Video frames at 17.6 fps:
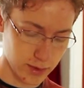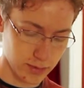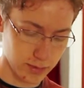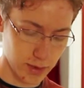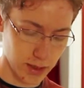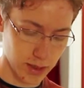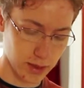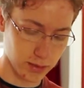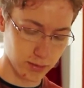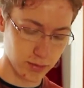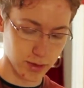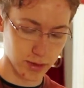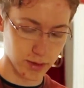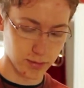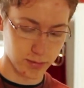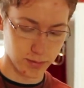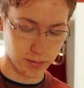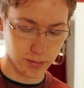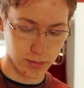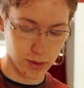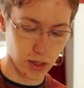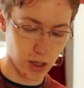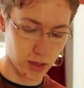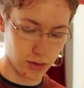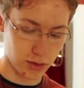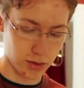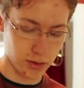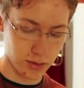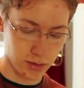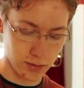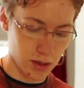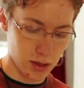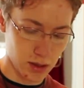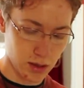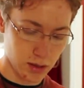making just lunch.
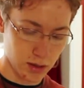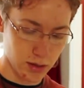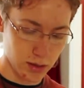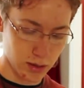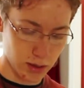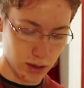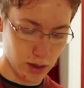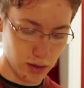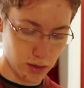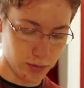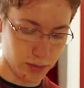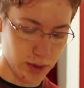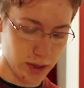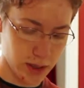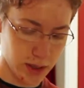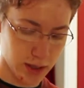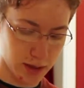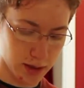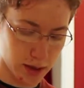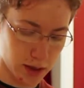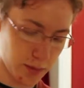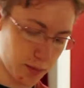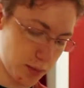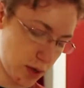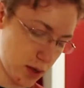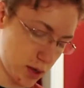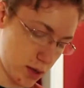So you're gonna open this up